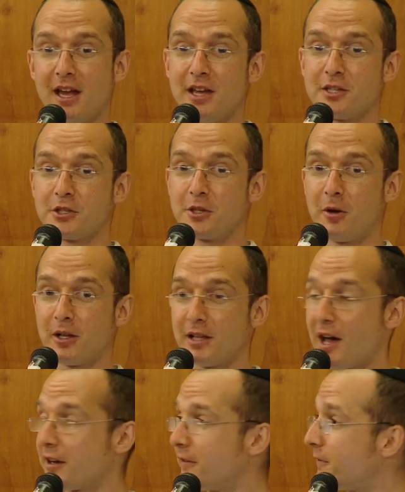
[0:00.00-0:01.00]
So a
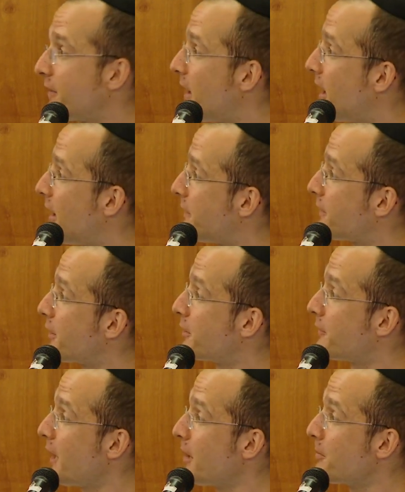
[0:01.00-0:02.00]
lot of Flutter
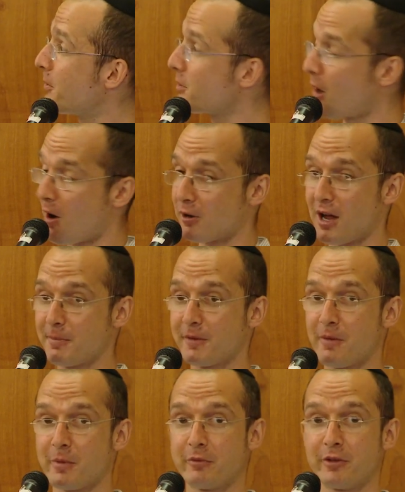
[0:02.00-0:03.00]
developers aren't coming
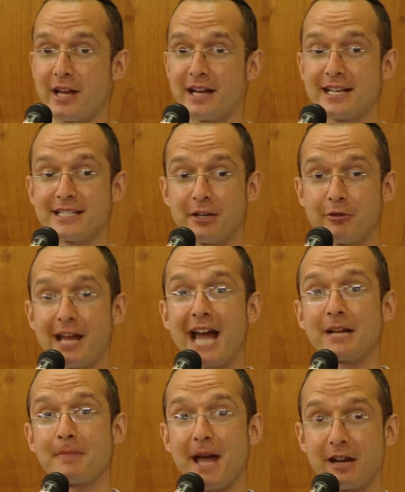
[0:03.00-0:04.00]
from necessarily a
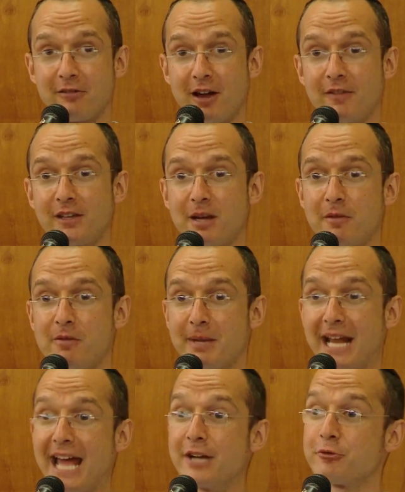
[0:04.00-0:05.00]
React background. They're coming from
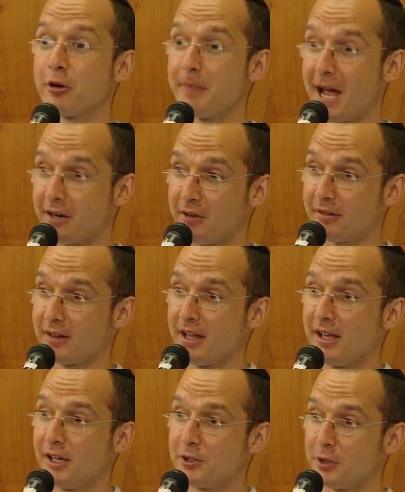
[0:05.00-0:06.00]
an Android background.
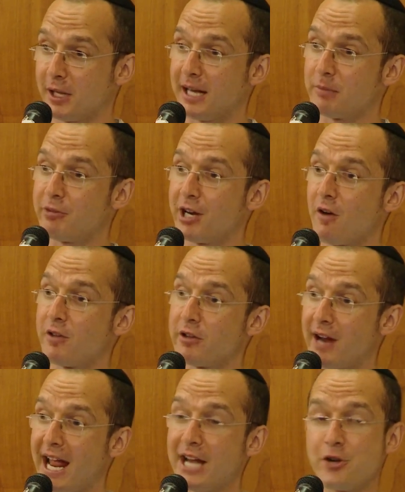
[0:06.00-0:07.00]
So they kind of bring over
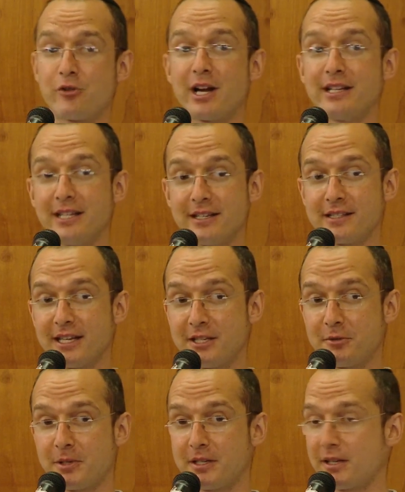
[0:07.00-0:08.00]
their Android ideas
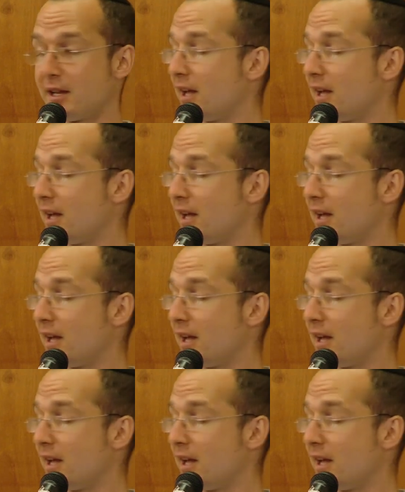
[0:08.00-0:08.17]
into it.